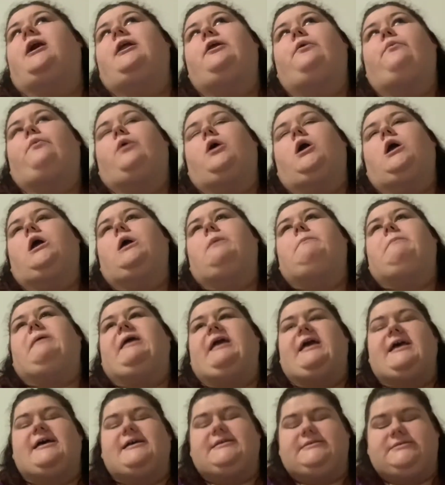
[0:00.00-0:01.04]
work,
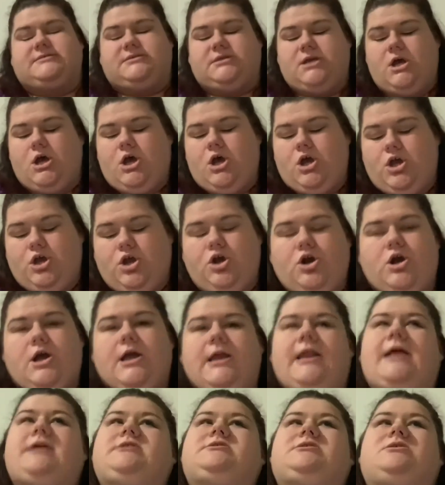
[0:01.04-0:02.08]
because you're
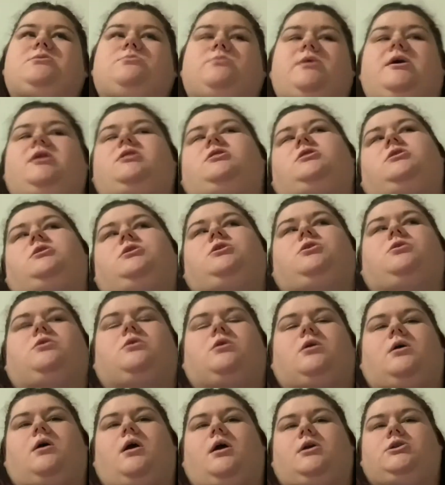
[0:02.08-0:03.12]
connecting with
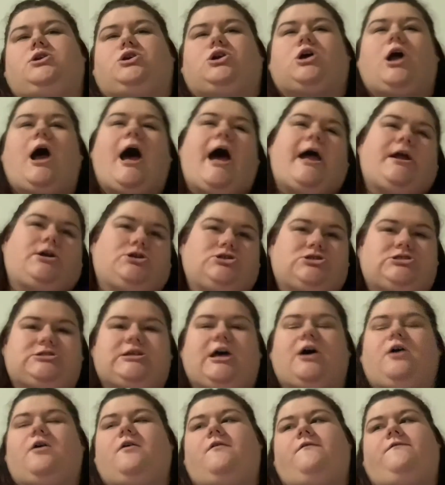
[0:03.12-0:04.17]
your higher
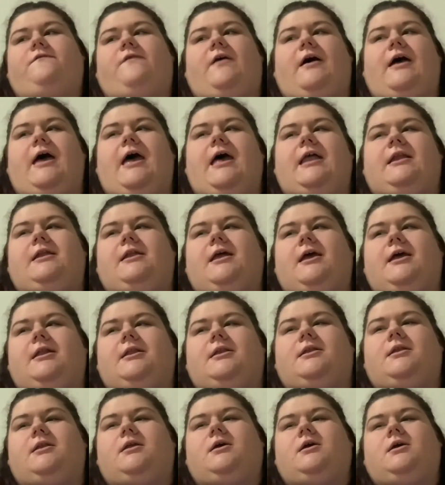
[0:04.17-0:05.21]
self
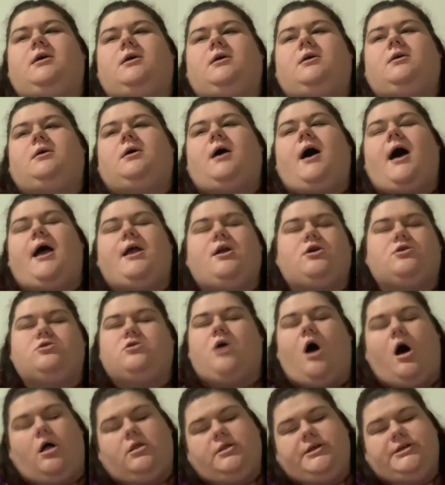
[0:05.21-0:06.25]
and higher
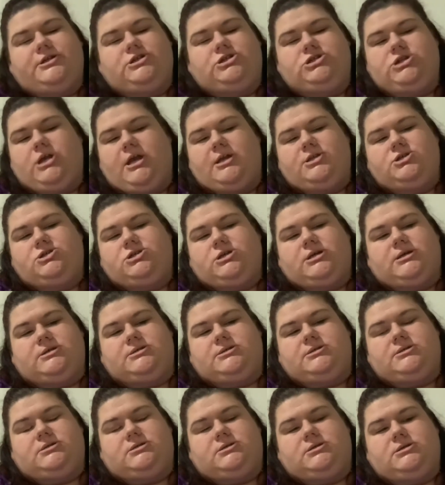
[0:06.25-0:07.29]
knowledge and
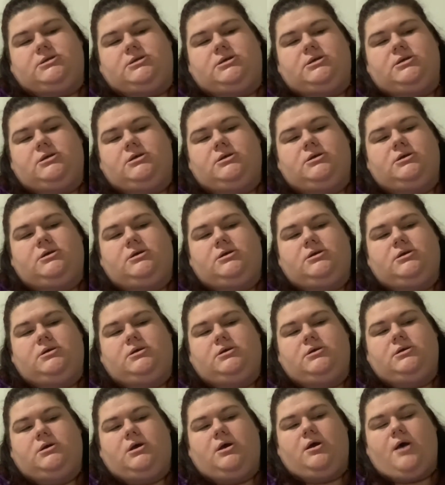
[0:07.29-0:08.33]
just
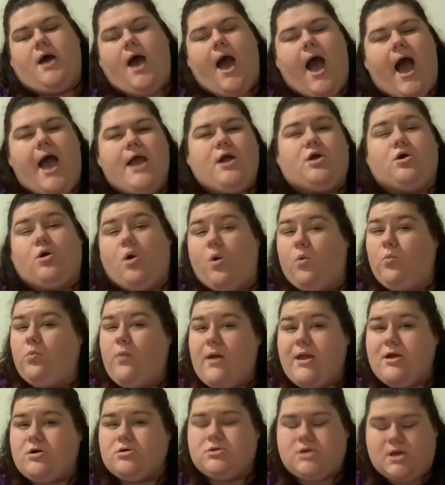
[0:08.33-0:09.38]
higher
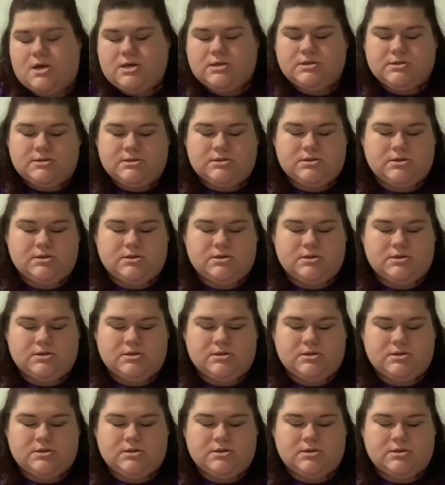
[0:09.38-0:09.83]
awareness.